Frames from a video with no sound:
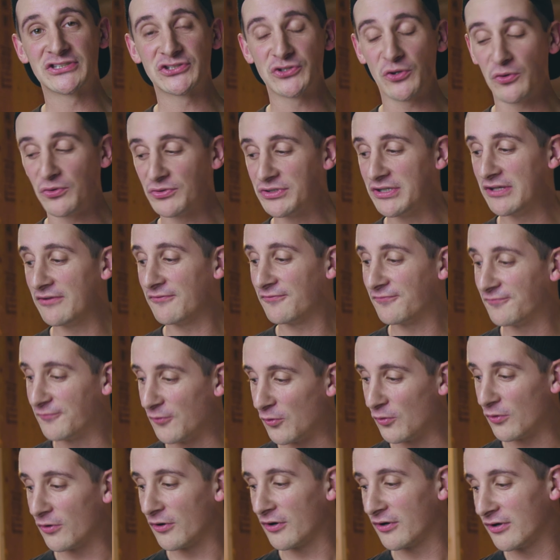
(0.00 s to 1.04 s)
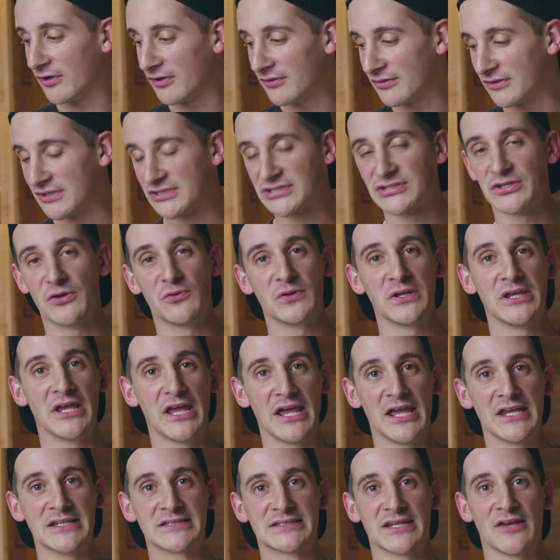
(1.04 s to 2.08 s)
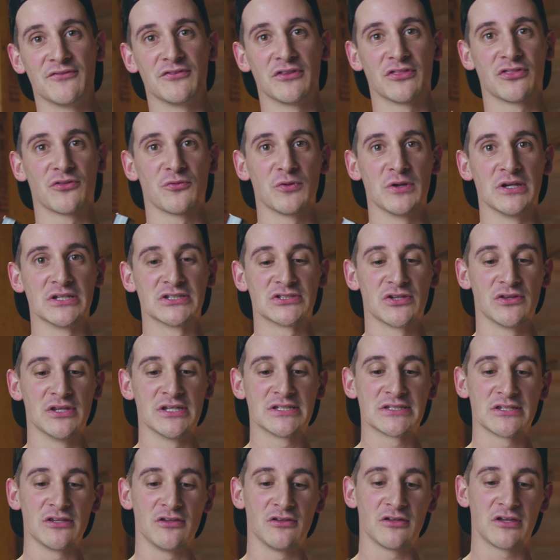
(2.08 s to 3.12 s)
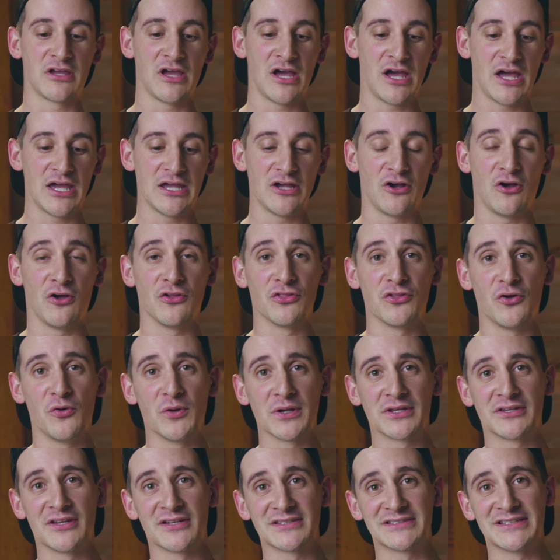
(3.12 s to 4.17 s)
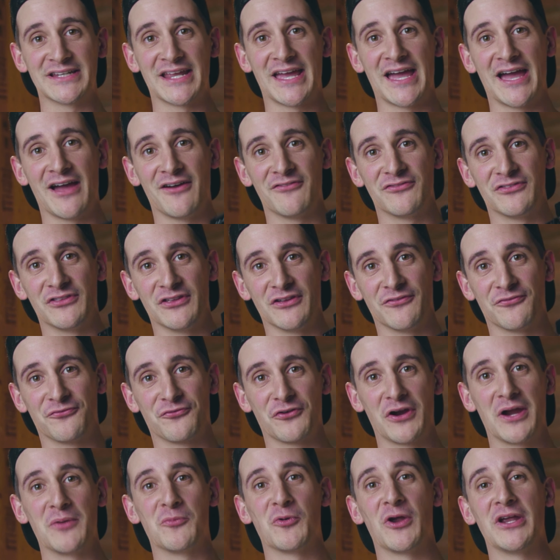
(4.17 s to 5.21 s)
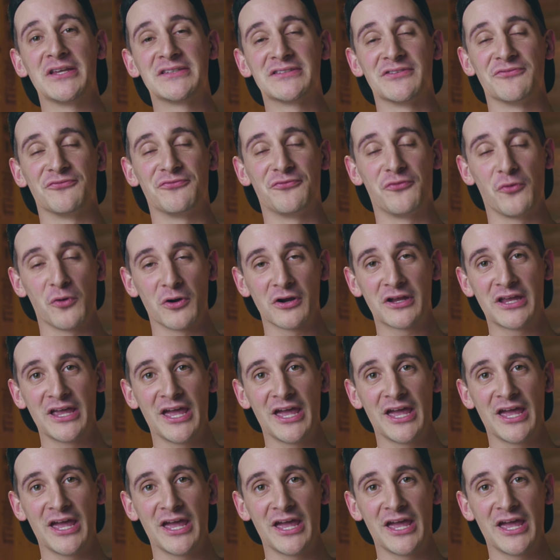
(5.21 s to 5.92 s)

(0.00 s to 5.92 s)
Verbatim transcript: sold it for the Sony A seven three. So this little guy, although it doesn't have the frame rates in four